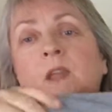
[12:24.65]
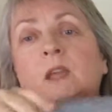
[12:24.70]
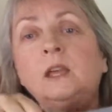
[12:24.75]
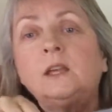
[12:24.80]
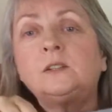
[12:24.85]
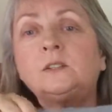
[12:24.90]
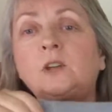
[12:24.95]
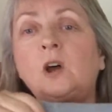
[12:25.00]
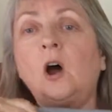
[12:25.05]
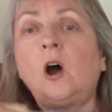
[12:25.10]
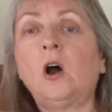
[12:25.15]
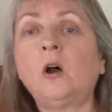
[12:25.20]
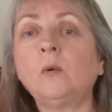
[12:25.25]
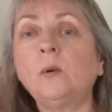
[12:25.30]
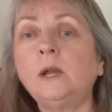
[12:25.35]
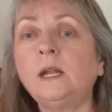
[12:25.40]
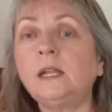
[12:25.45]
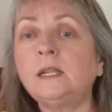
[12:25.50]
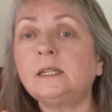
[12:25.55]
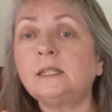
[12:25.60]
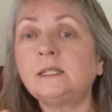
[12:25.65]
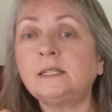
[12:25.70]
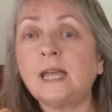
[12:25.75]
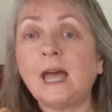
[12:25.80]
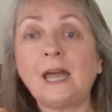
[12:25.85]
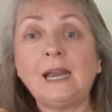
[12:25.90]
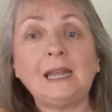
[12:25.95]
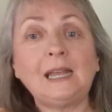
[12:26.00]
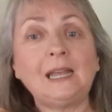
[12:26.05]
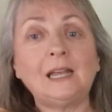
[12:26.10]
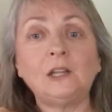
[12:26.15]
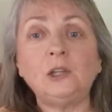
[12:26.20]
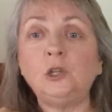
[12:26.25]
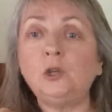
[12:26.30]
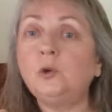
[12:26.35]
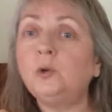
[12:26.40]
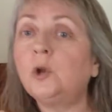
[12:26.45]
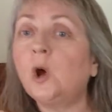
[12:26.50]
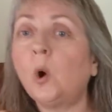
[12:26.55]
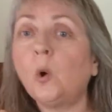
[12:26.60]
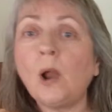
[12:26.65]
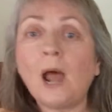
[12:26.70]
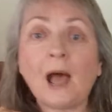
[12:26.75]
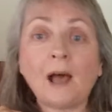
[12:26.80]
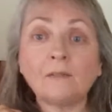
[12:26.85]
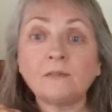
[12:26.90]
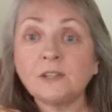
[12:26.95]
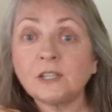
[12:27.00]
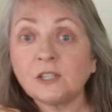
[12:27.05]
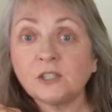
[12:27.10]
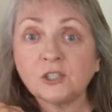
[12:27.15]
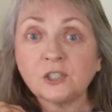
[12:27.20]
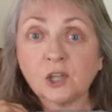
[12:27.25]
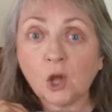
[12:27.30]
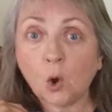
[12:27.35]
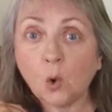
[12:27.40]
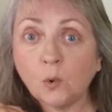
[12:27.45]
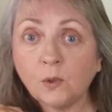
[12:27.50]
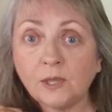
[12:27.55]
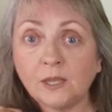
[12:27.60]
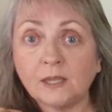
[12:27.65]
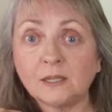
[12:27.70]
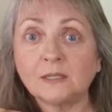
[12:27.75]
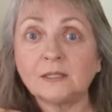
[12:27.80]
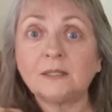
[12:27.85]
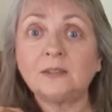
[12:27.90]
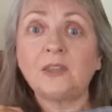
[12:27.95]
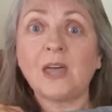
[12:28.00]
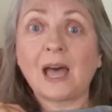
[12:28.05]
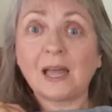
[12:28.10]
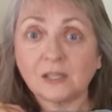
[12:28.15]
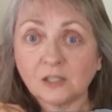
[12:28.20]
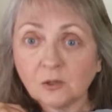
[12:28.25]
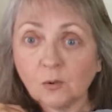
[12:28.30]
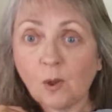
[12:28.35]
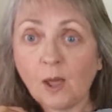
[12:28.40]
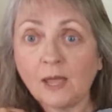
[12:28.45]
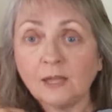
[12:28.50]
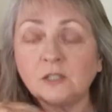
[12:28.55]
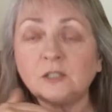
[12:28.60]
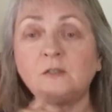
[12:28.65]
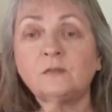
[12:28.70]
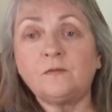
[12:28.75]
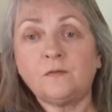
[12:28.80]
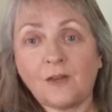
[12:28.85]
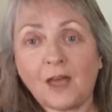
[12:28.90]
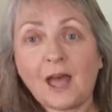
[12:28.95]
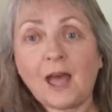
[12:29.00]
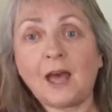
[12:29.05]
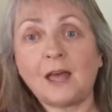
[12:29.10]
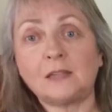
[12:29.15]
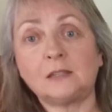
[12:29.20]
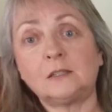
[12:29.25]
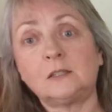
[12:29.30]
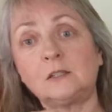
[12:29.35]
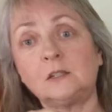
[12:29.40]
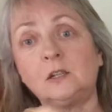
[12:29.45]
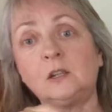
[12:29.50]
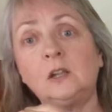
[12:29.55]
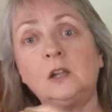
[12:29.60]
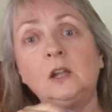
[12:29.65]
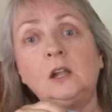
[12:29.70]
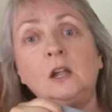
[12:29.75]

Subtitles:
It's already set in. You don't have to sew this. That's why it's fast.